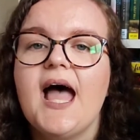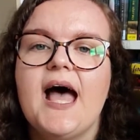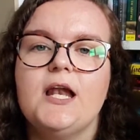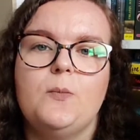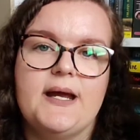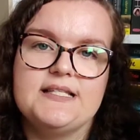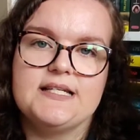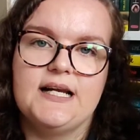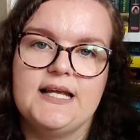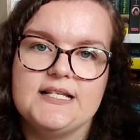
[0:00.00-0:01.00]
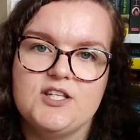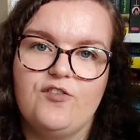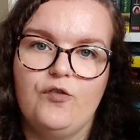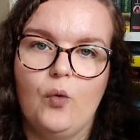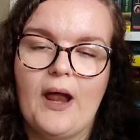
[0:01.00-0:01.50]
and basically it's the
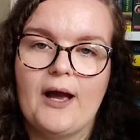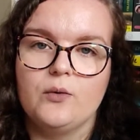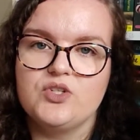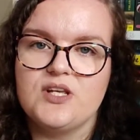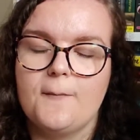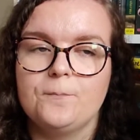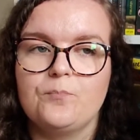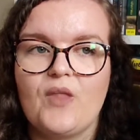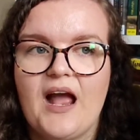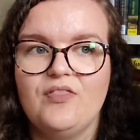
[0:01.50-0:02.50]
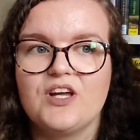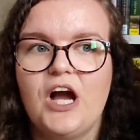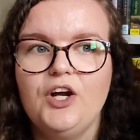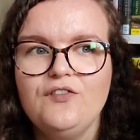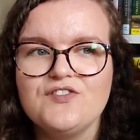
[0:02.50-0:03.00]
fallout and the
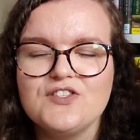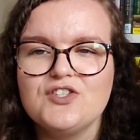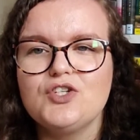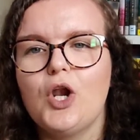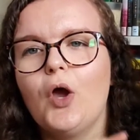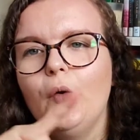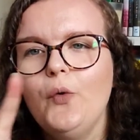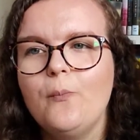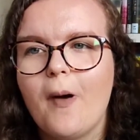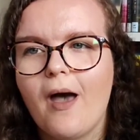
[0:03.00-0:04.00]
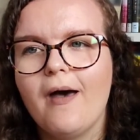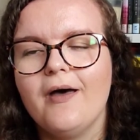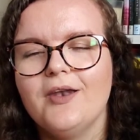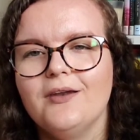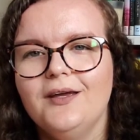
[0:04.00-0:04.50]
kind of slow
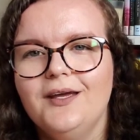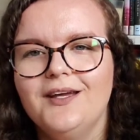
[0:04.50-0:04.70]
burn,